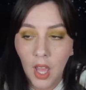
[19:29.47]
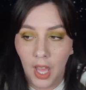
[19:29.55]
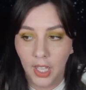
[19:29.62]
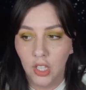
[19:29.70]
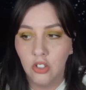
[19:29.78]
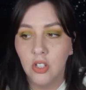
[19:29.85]

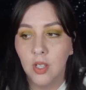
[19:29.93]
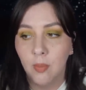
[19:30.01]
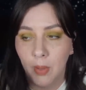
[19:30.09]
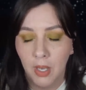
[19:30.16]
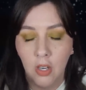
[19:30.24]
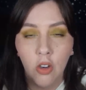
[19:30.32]
I guess she
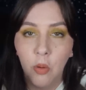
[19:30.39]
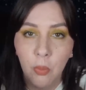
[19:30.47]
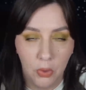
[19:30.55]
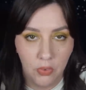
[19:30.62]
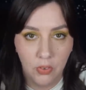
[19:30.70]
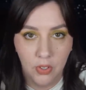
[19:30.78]
had been at her
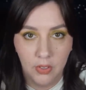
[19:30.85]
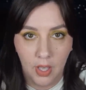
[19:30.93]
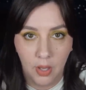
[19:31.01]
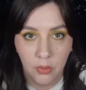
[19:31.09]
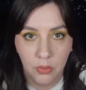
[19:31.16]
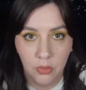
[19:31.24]
boyfriend's
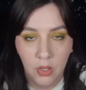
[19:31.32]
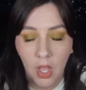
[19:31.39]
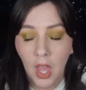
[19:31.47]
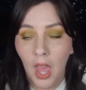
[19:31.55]
house